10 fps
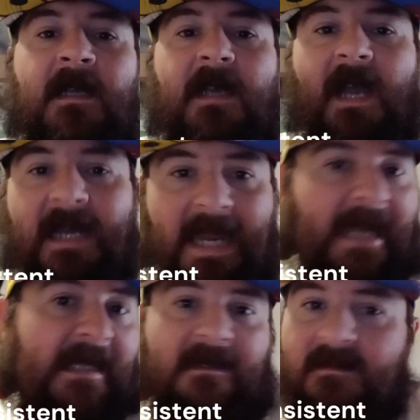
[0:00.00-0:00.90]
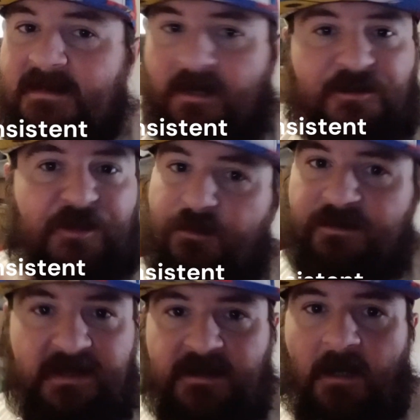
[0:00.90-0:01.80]
Again, there's do's
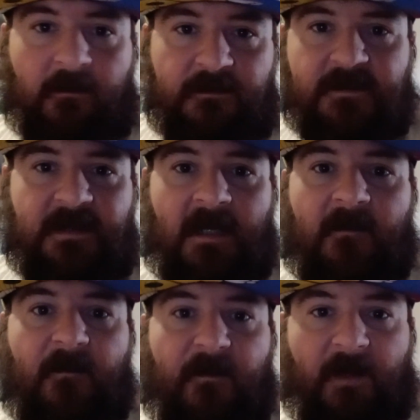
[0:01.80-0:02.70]
and don'ts of